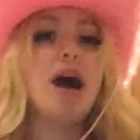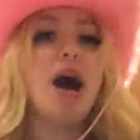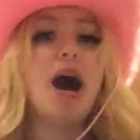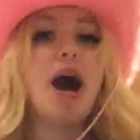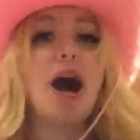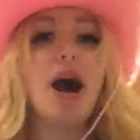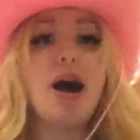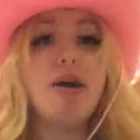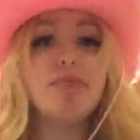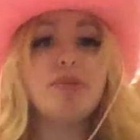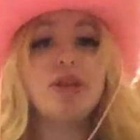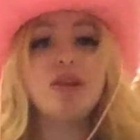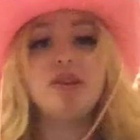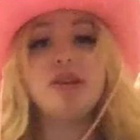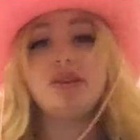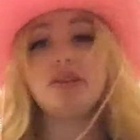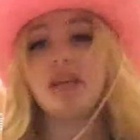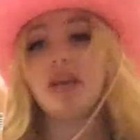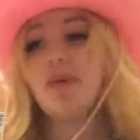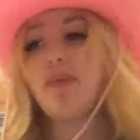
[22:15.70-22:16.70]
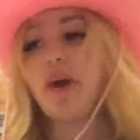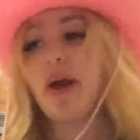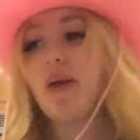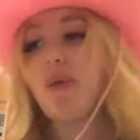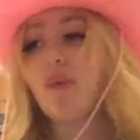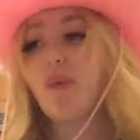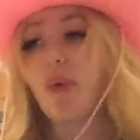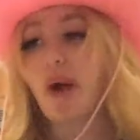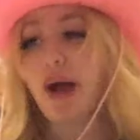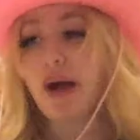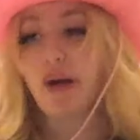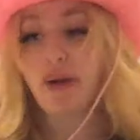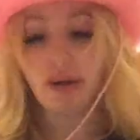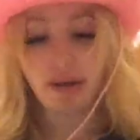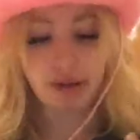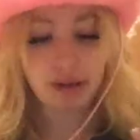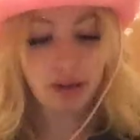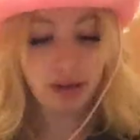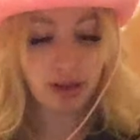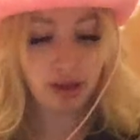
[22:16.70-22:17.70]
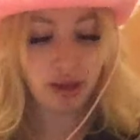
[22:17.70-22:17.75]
The date went well,